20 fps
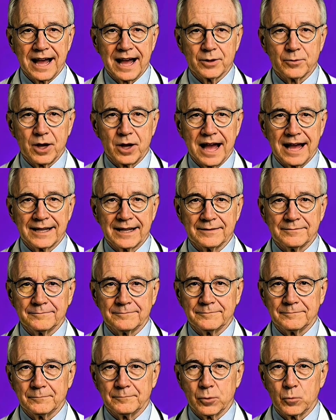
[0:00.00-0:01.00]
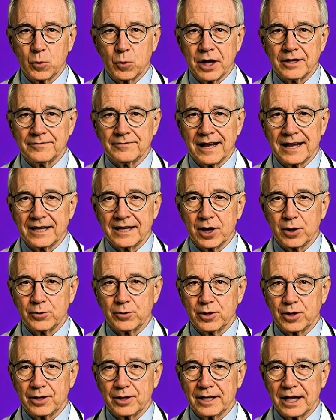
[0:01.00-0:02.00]
Your blood sugar
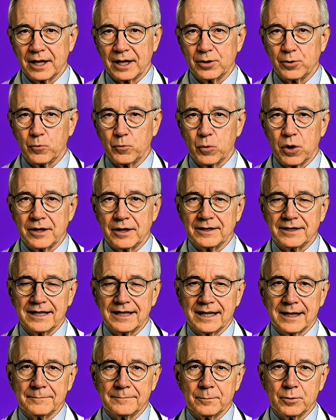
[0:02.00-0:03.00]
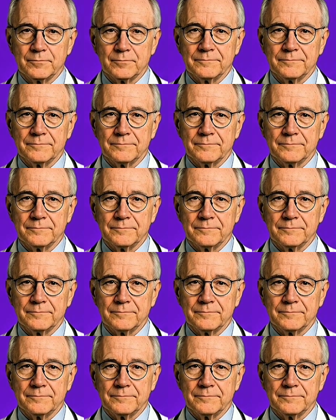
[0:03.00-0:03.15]
drops in the middle of the night,